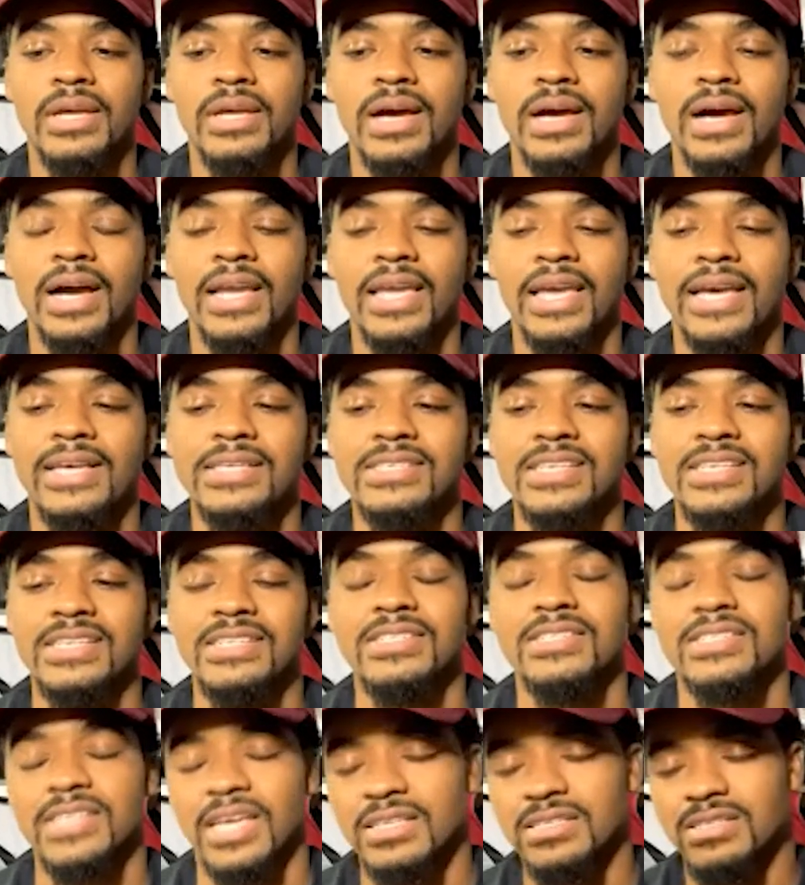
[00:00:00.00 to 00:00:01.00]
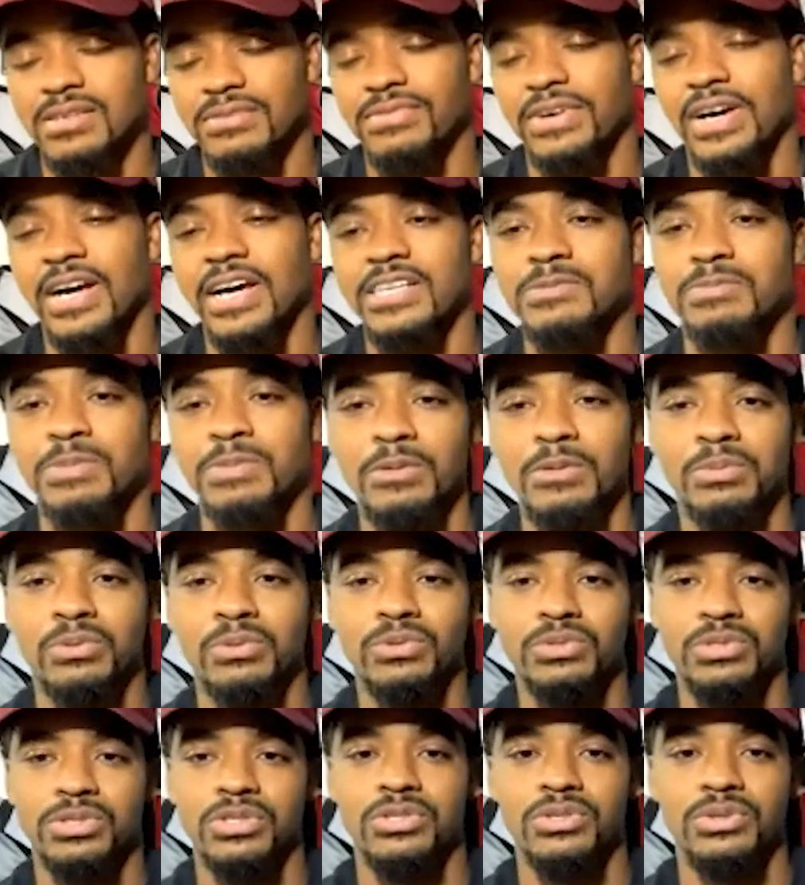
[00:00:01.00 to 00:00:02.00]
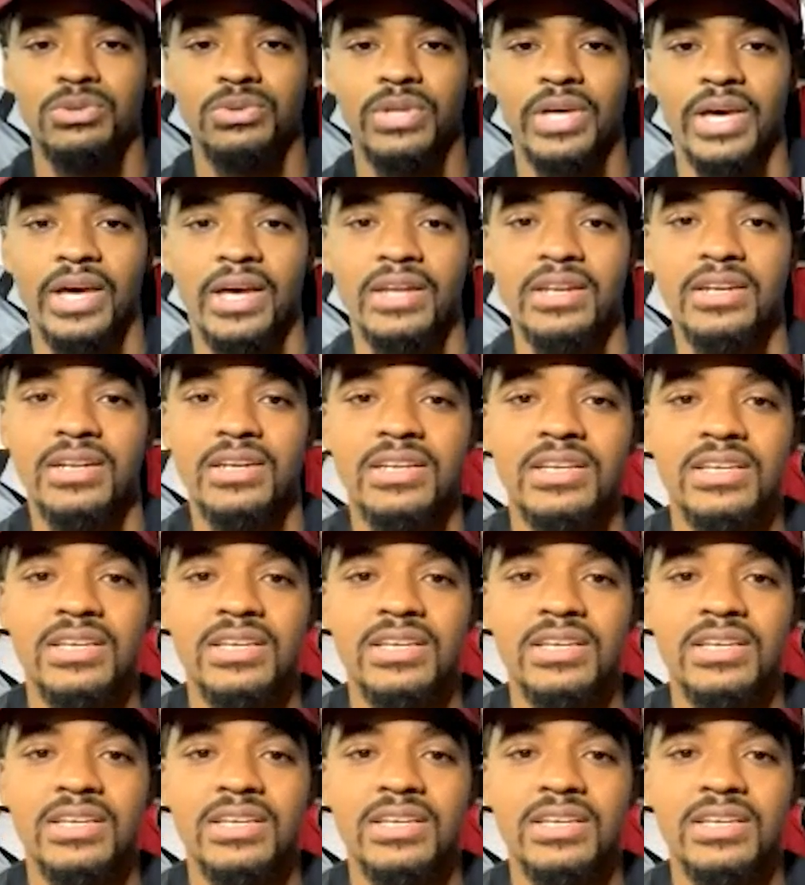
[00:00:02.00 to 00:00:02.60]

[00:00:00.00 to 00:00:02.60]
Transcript: I guess, incentivize people to do that.